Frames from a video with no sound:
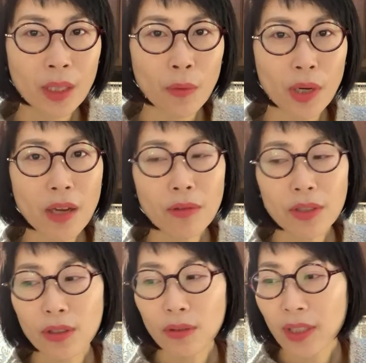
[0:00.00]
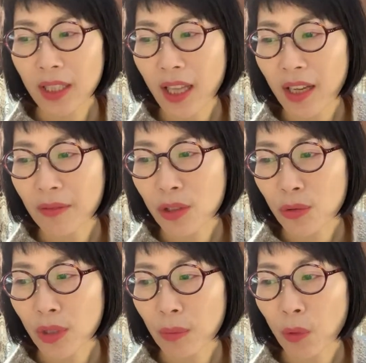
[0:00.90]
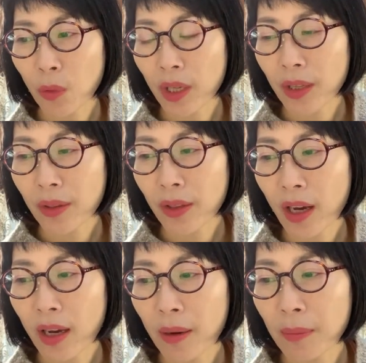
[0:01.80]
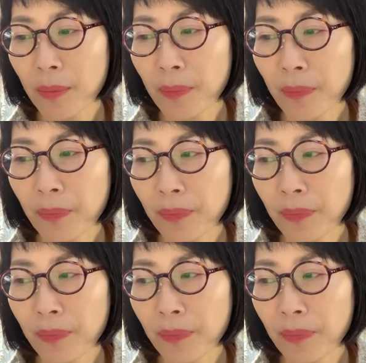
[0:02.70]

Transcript: when I was doing the live stream with um,